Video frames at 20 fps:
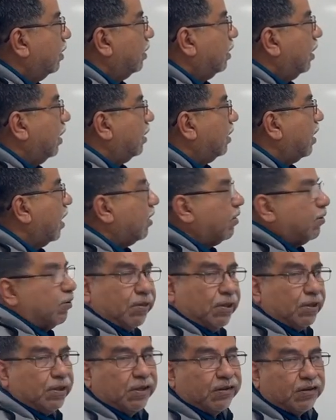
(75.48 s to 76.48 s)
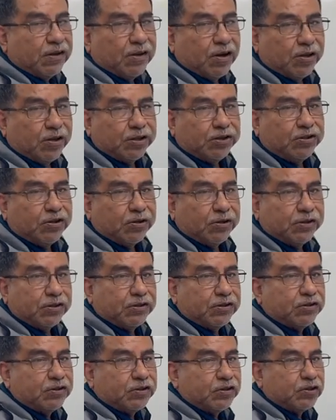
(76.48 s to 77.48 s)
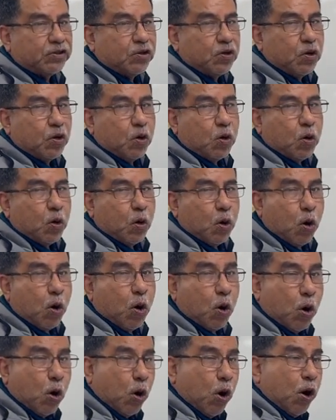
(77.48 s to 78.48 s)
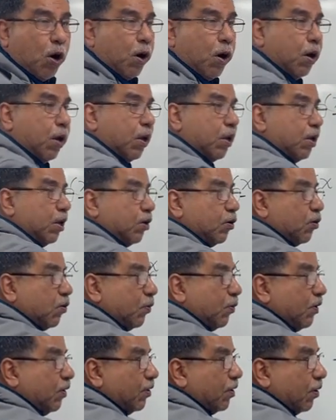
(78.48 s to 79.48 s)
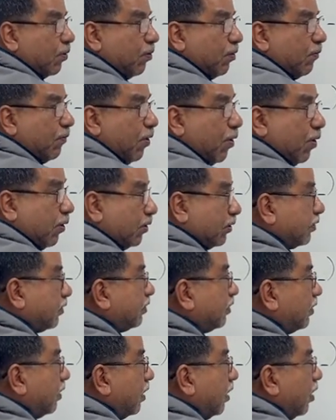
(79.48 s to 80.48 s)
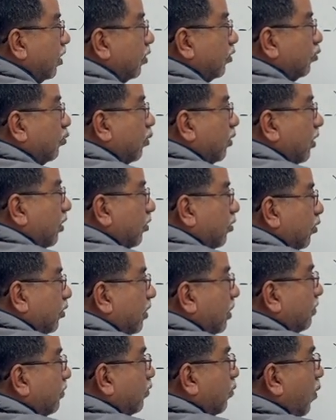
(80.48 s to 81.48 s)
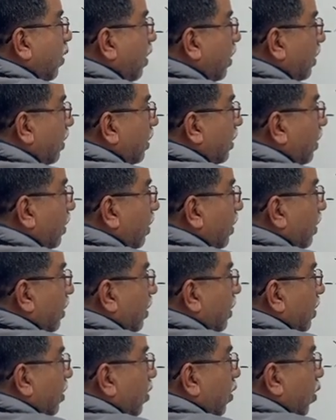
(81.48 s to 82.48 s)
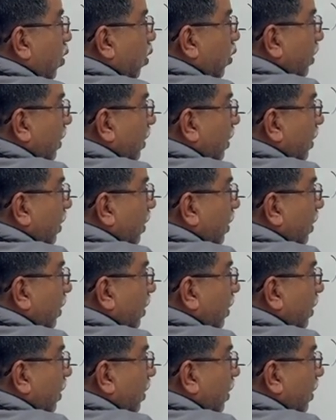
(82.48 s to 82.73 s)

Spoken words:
and I don't think there's another choice. Or it could be the reverse, 22 times 1 or